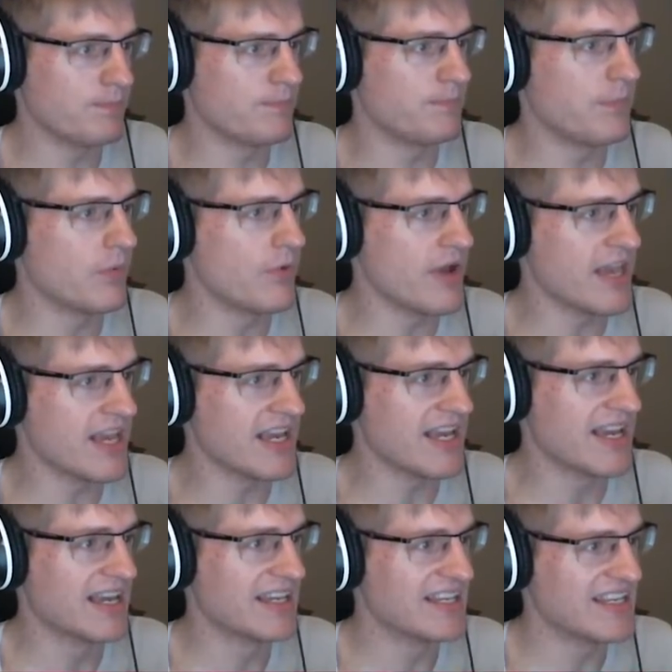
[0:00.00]

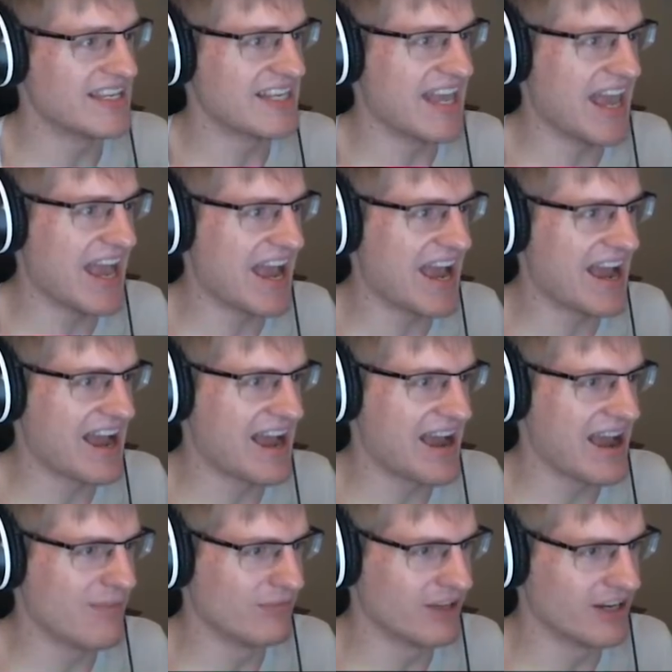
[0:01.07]
Boing. Yeah,
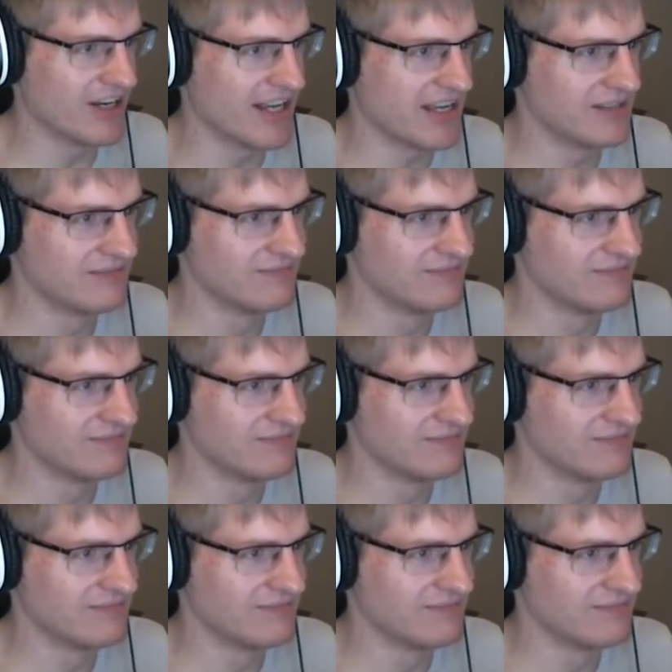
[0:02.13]
I'm learning.